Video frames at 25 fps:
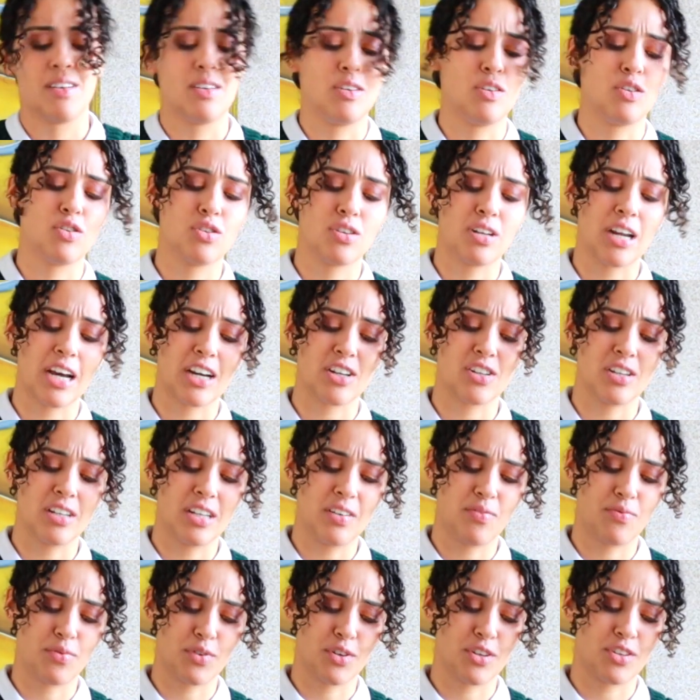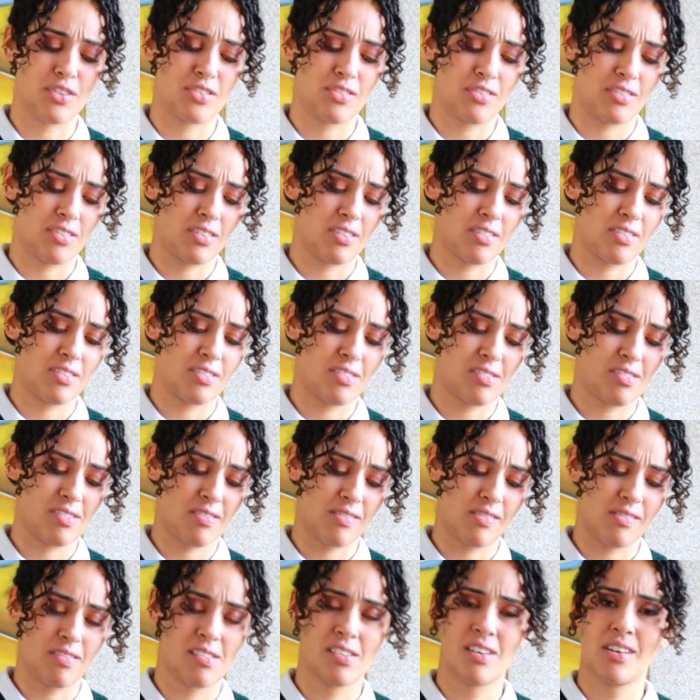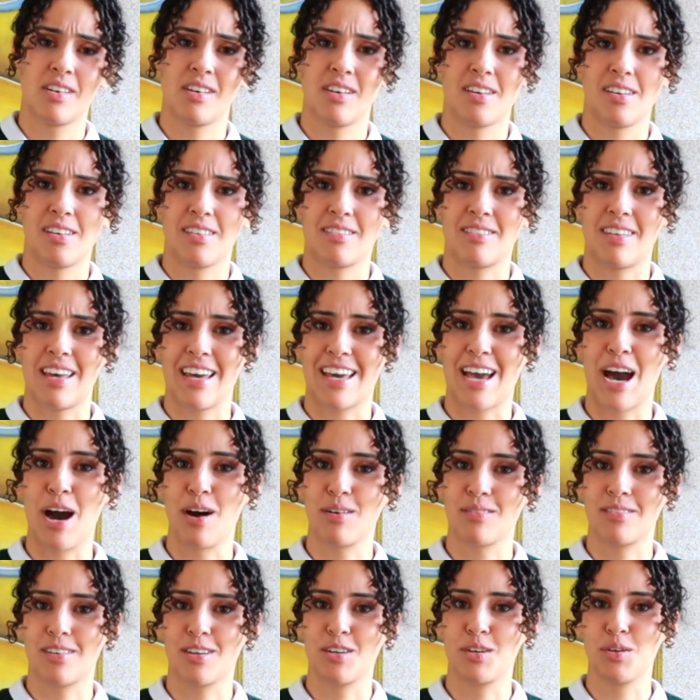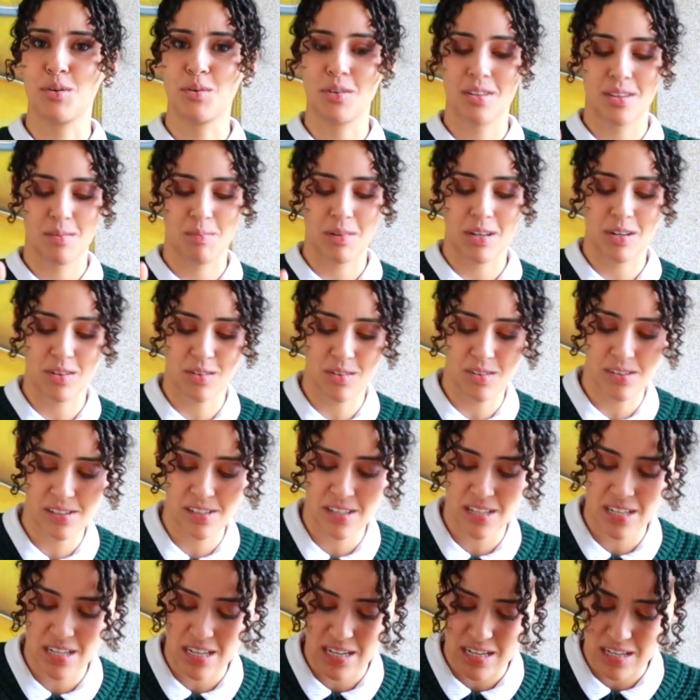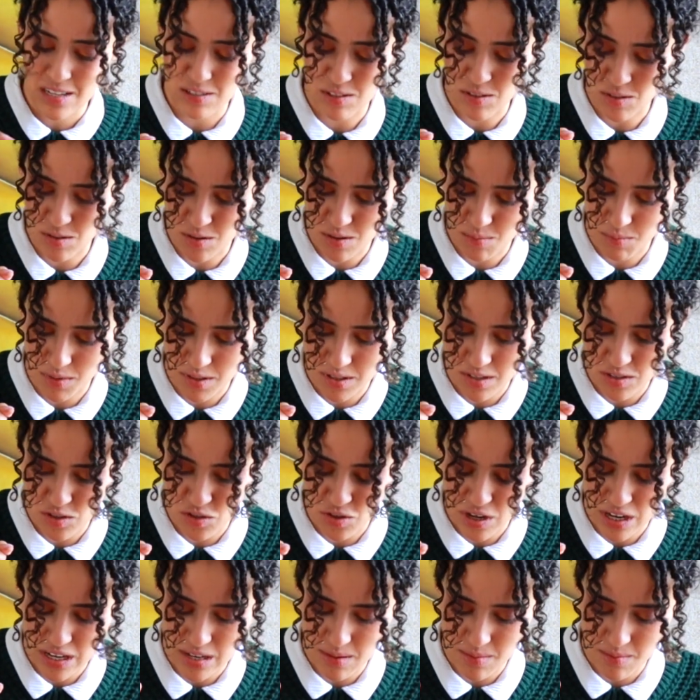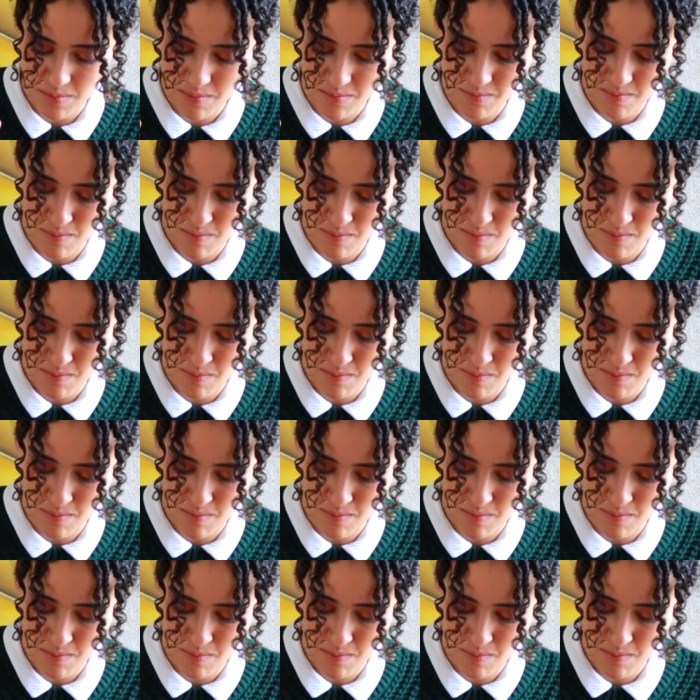You should actually first take out the goo in the middle. So I'm gonna try to,